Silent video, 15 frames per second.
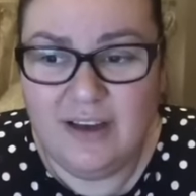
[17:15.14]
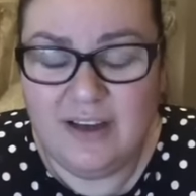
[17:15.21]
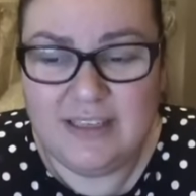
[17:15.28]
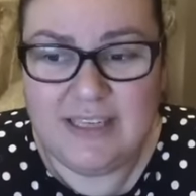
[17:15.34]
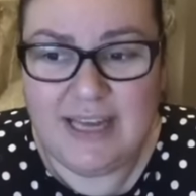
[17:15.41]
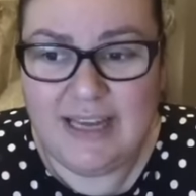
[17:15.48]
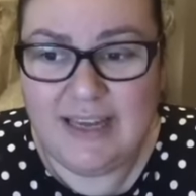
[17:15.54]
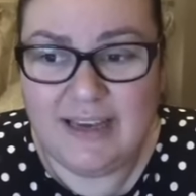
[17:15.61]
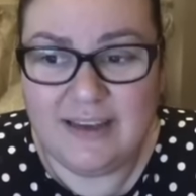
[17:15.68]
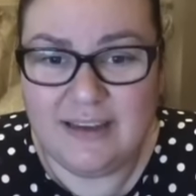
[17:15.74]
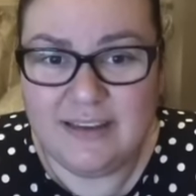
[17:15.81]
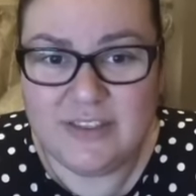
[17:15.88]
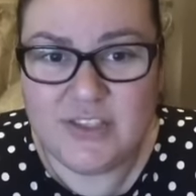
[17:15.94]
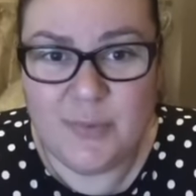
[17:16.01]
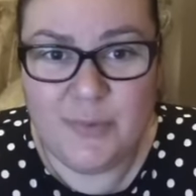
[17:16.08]
like,
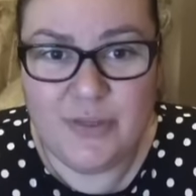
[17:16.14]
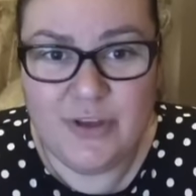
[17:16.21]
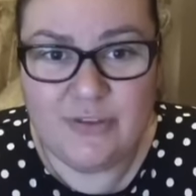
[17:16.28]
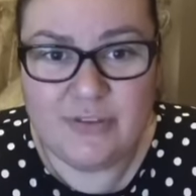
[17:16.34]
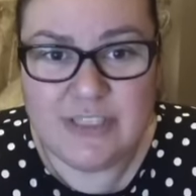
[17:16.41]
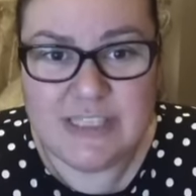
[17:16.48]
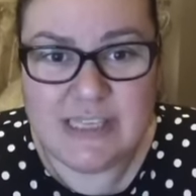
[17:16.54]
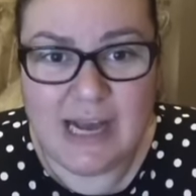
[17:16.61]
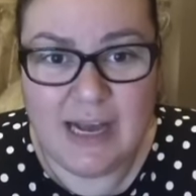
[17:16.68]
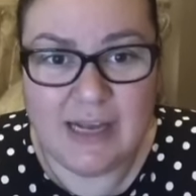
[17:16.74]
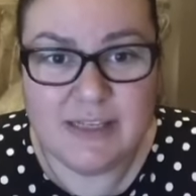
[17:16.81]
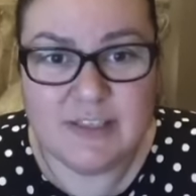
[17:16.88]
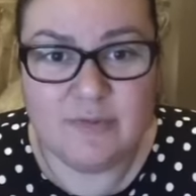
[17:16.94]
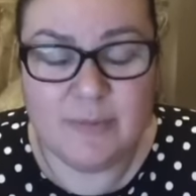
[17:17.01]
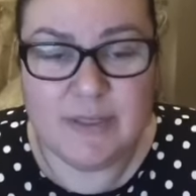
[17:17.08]
some of the other
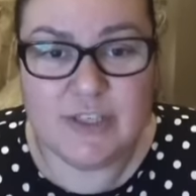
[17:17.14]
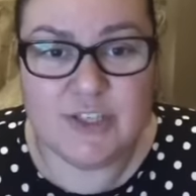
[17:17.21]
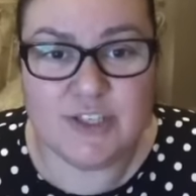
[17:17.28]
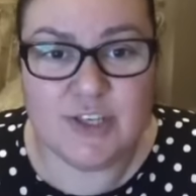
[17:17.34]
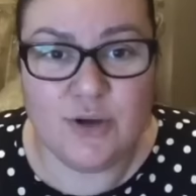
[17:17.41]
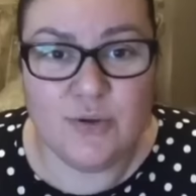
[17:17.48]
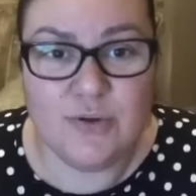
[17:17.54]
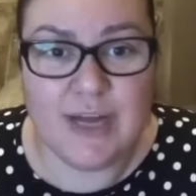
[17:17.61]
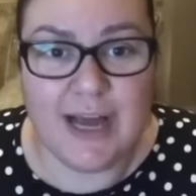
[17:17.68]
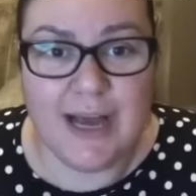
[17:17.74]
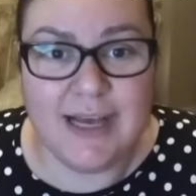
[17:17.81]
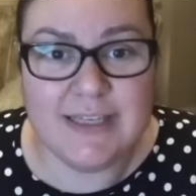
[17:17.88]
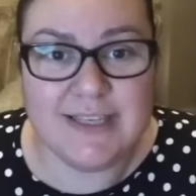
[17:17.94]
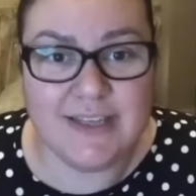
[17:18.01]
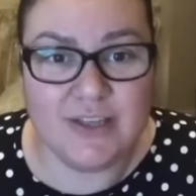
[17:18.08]
designs have been so
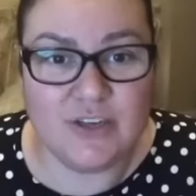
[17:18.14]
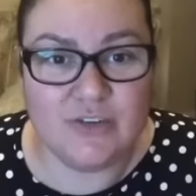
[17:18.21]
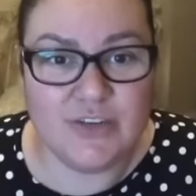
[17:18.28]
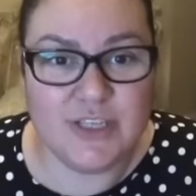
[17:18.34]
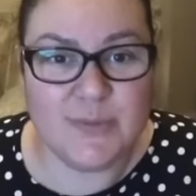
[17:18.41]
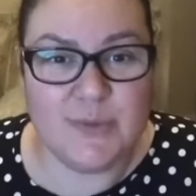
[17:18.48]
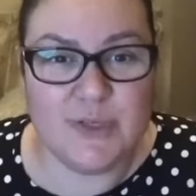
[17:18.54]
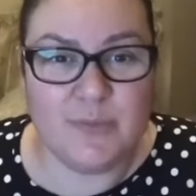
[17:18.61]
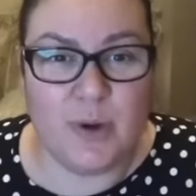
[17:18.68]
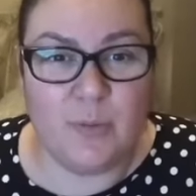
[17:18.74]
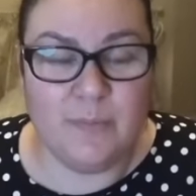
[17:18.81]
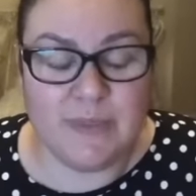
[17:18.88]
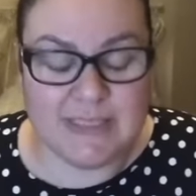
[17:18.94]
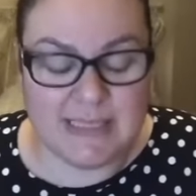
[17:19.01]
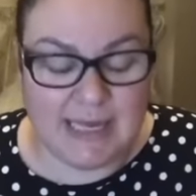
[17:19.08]
nice, and the Christmas
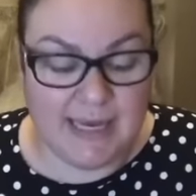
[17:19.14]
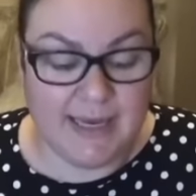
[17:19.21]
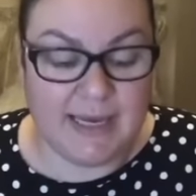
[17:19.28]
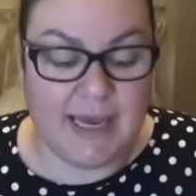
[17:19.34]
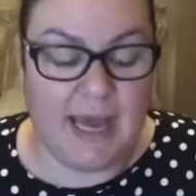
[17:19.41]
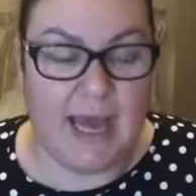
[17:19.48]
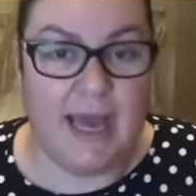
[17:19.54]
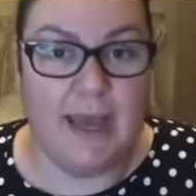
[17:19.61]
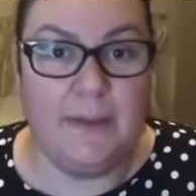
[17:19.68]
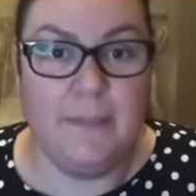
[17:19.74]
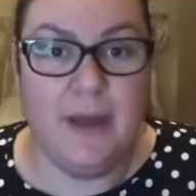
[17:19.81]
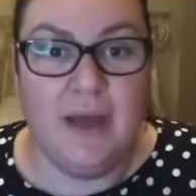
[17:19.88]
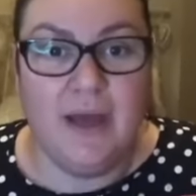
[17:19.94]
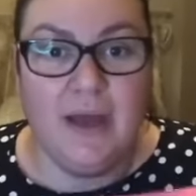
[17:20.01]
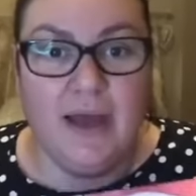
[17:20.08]
one was like
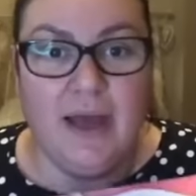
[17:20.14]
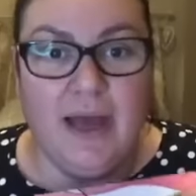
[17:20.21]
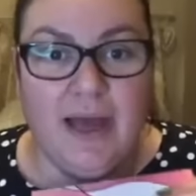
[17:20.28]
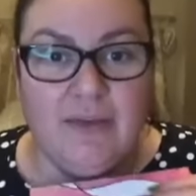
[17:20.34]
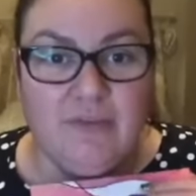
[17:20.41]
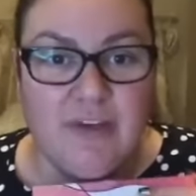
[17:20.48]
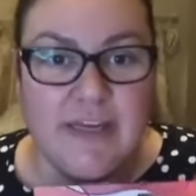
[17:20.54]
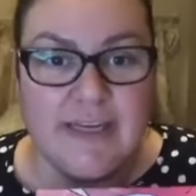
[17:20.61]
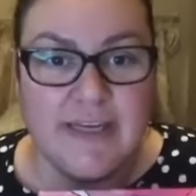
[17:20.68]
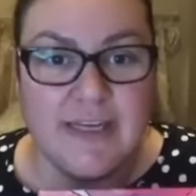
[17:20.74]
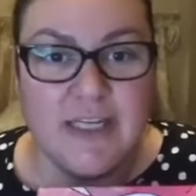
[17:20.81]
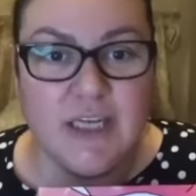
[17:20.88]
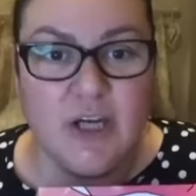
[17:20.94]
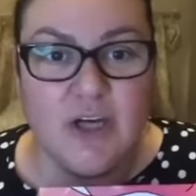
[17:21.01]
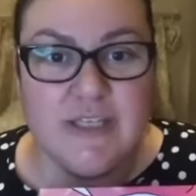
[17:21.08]
a really
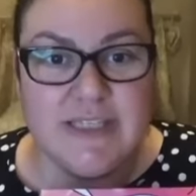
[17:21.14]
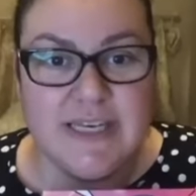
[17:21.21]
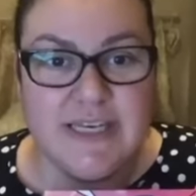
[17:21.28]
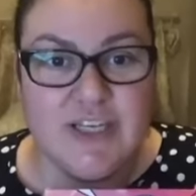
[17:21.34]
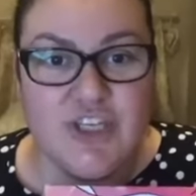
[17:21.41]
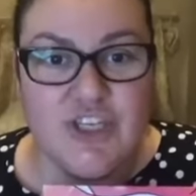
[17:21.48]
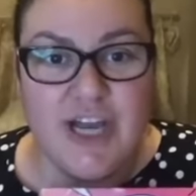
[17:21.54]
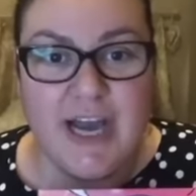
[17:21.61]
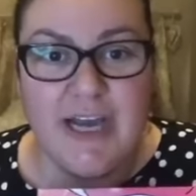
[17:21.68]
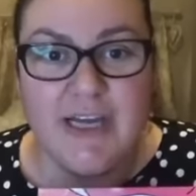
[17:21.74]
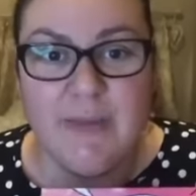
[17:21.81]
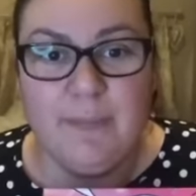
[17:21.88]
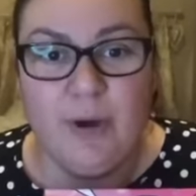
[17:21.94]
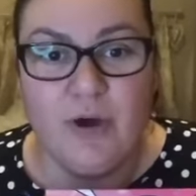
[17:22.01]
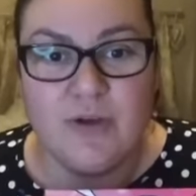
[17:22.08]
glossy, shiny
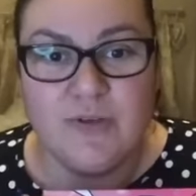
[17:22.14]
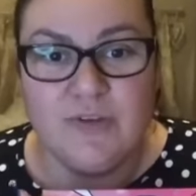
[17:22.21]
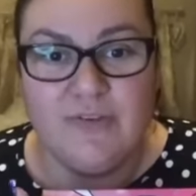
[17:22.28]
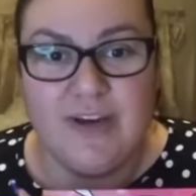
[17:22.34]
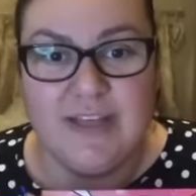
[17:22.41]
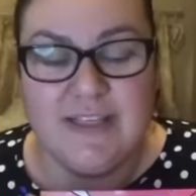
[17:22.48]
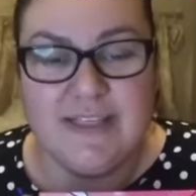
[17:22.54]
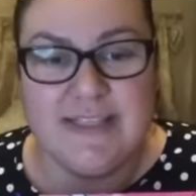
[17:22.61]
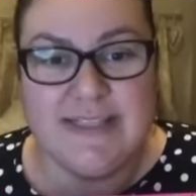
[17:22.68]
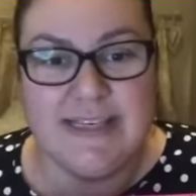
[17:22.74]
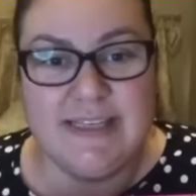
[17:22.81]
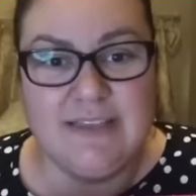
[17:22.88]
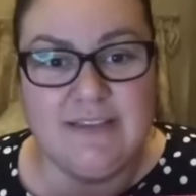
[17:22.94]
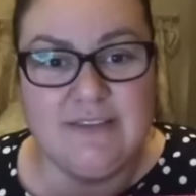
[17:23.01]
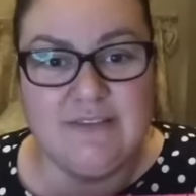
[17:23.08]
box with like the
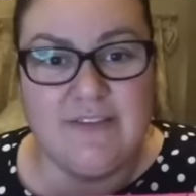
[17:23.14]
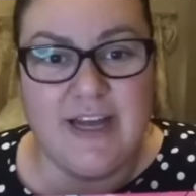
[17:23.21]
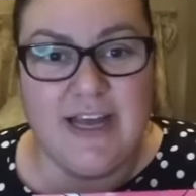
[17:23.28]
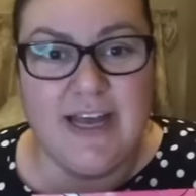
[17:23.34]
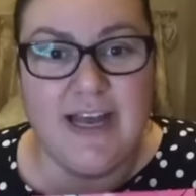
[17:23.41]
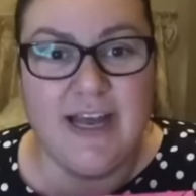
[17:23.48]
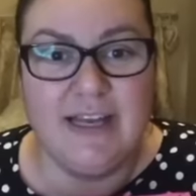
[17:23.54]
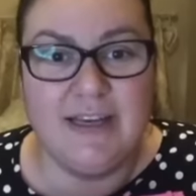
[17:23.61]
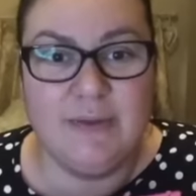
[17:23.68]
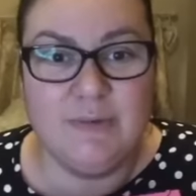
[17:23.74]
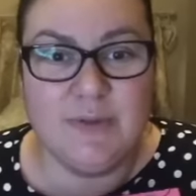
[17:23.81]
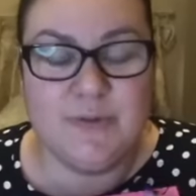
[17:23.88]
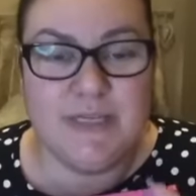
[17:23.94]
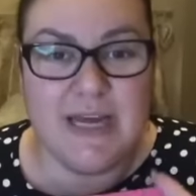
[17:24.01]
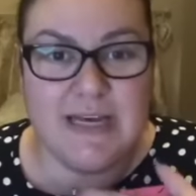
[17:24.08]
silver, and it
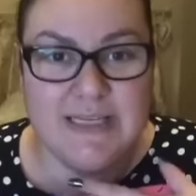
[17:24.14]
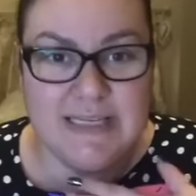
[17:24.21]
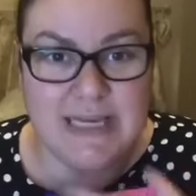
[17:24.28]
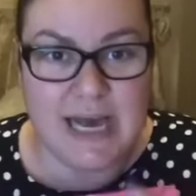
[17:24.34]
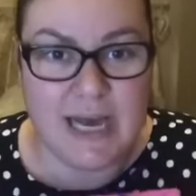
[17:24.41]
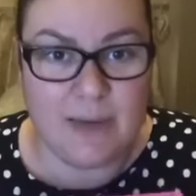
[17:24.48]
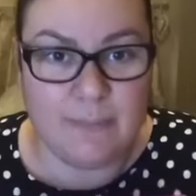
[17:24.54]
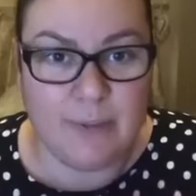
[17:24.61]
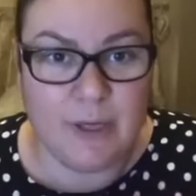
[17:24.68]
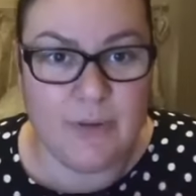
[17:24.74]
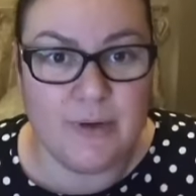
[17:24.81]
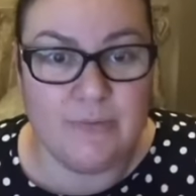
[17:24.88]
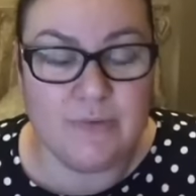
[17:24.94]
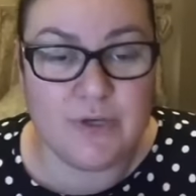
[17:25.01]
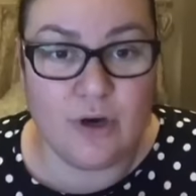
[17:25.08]
was like dark blue and
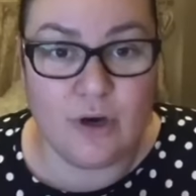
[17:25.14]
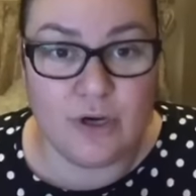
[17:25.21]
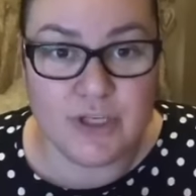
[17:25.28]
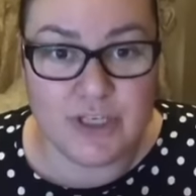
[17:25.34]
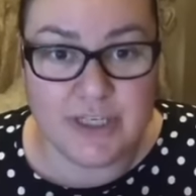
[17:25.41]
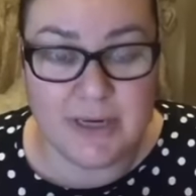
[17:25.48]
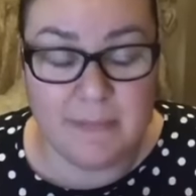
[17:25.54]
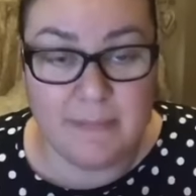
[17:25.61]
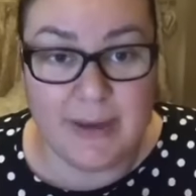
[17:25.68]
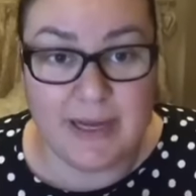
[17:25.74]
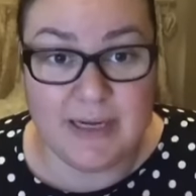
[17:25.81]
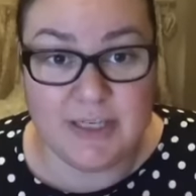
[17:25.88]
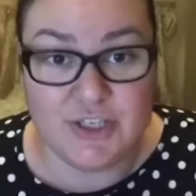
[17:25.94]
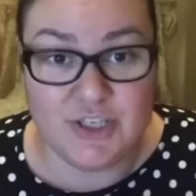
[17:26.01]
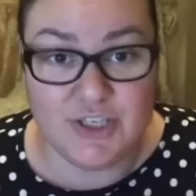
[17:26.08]
it was gorgeous, and it
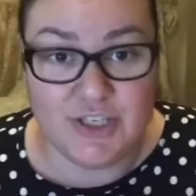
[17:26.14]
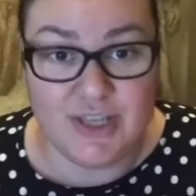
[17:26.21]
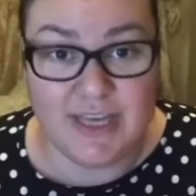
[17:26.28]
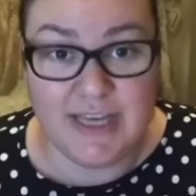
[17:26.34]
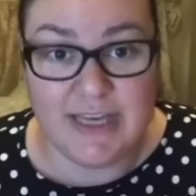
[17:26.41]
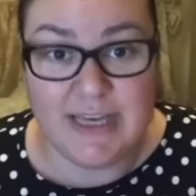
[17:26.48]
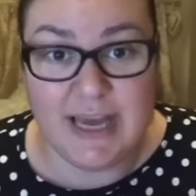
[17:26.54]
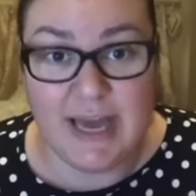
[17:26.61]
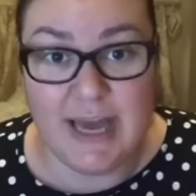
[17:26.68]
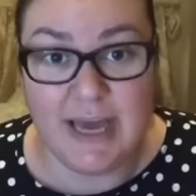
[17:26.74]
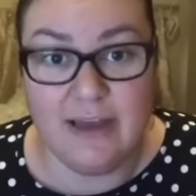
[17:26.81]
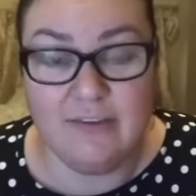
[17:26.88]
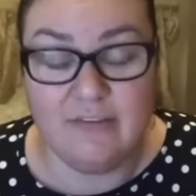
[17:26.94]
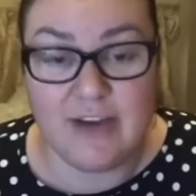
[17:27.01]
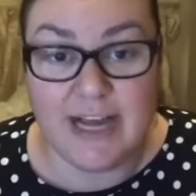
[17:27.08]
matched the
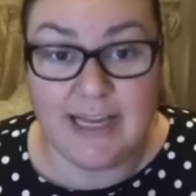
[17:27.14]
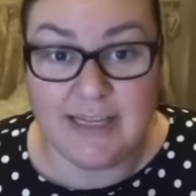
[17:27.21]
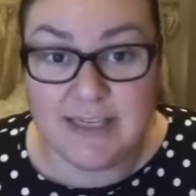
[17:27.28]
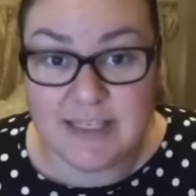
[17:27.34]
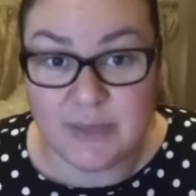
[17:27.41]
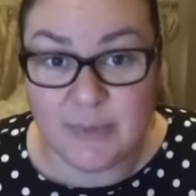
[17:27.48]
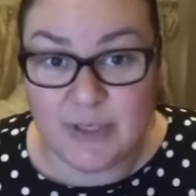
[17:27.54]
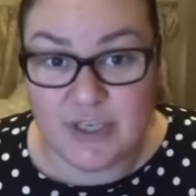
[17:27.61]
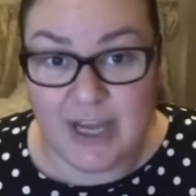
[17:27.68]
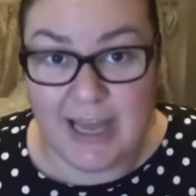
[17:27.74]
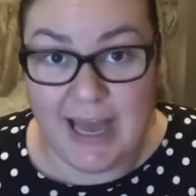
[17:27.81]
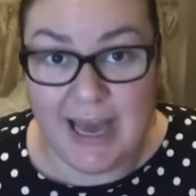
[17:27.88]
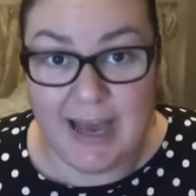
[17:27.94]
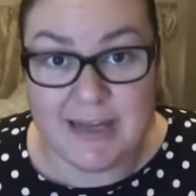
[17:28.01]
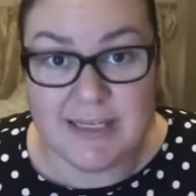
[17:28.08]
calendar, which I
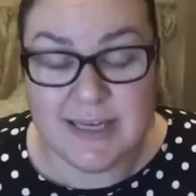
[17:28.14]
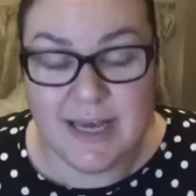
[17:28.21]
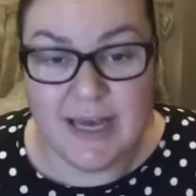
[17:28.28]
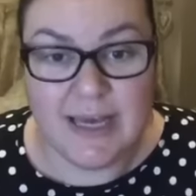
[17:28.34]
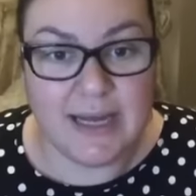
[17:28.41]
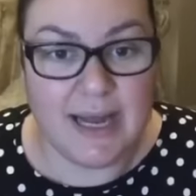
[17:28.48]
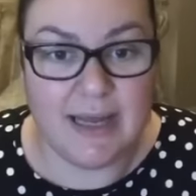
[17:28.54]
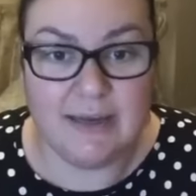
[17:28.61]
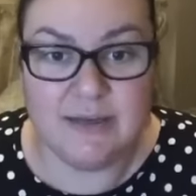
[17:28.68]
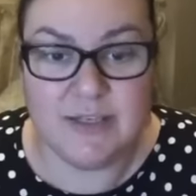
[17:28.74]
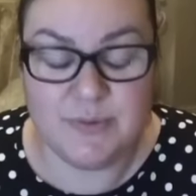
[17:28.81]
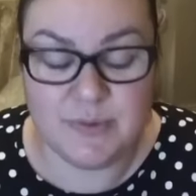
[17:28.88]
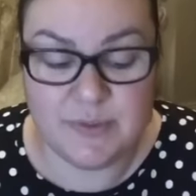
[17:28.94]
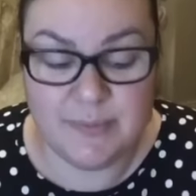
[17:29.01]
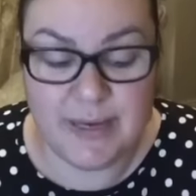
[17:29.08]
had. Calendar
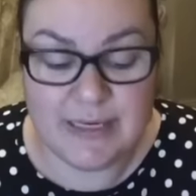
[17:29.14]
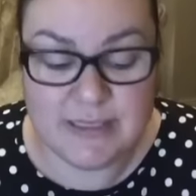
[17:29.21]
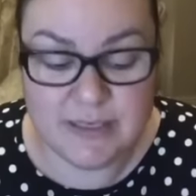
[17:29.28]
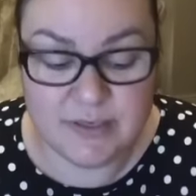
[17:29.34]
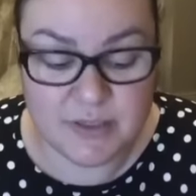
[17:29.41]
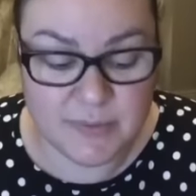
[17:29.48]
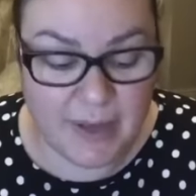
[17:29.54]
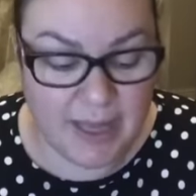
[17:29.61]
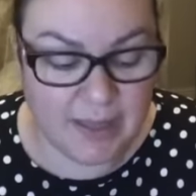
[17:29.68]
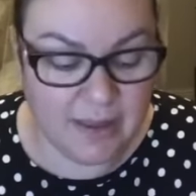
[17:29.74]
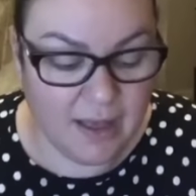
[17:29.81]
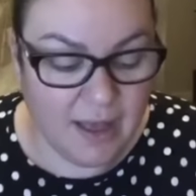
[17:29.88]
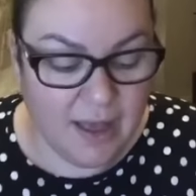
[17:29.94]
was amazing as well.